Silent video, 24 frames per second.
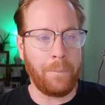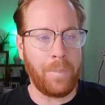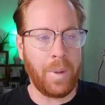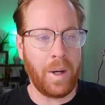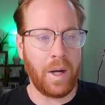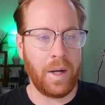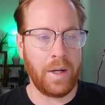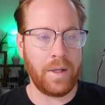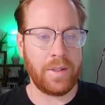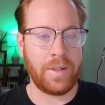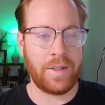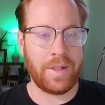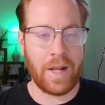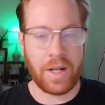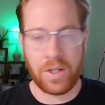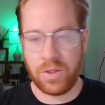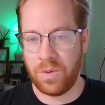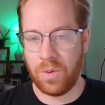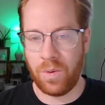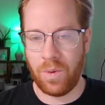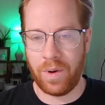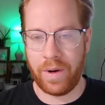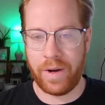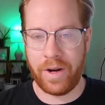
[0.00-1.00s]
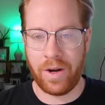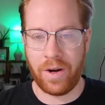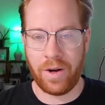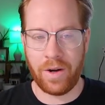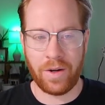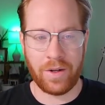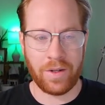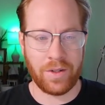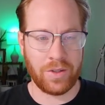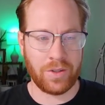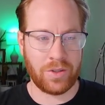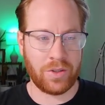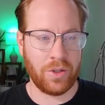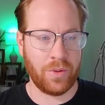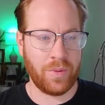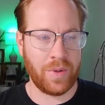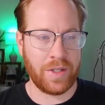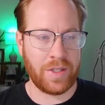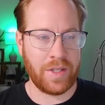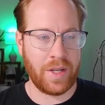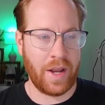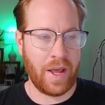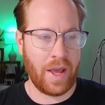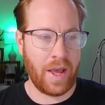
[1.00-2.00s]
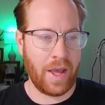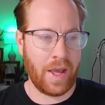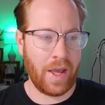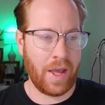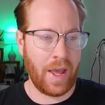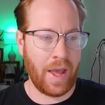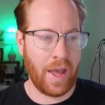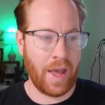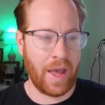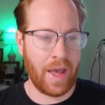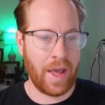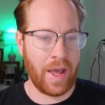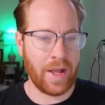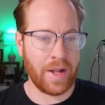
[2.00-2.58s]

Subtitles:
But that's what we're here doing today,